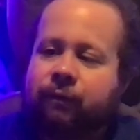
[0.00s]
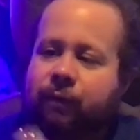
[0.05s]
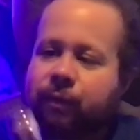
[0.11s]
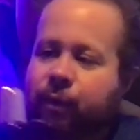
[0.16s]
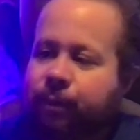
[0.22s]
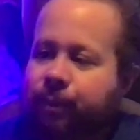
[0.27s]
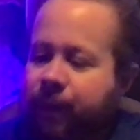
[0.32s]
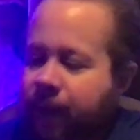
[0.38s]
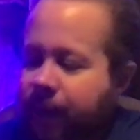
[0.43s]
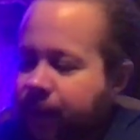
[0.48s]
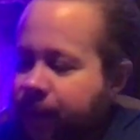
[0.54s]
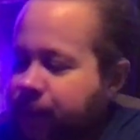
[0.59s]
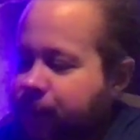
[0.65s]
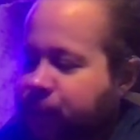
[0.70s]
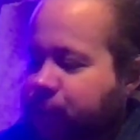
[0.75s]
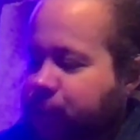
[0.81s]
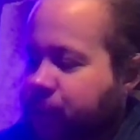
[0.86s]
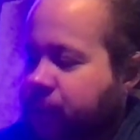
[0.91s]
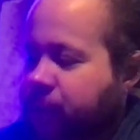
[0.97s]
from the
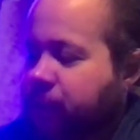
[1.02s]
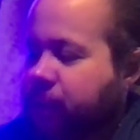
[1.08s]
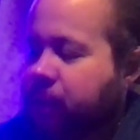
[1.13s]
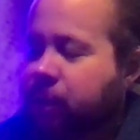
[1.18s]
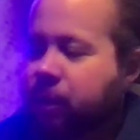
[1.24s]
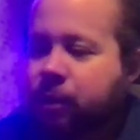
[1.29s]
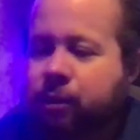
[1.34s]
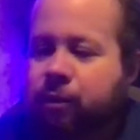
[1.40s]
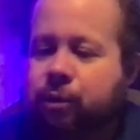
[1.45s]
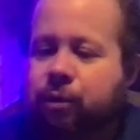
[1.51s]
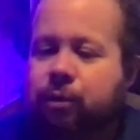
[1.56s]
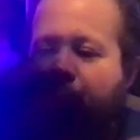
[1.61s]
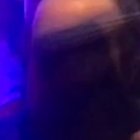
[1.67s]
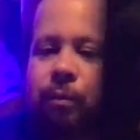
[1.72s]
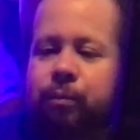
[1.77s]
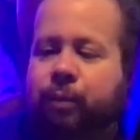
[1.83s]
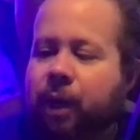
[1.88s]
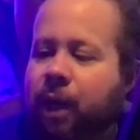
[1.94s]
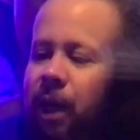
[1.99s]
packaging to the
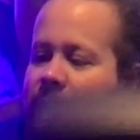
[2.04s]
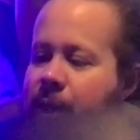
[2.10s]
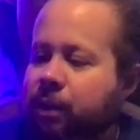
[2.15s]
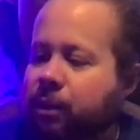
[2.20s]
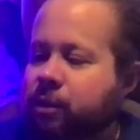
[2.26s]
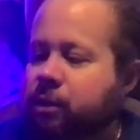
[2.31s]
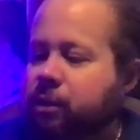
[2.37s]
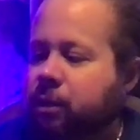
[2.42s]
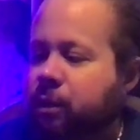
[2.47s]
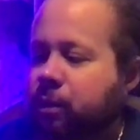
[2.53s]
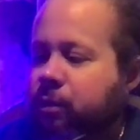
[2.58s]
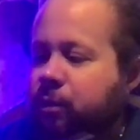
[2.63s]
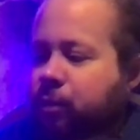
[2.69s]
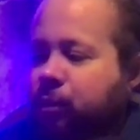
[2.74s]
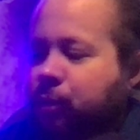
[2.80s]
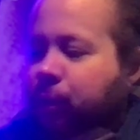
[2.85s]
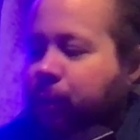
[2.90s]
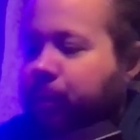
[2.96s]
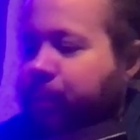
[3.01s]
box to the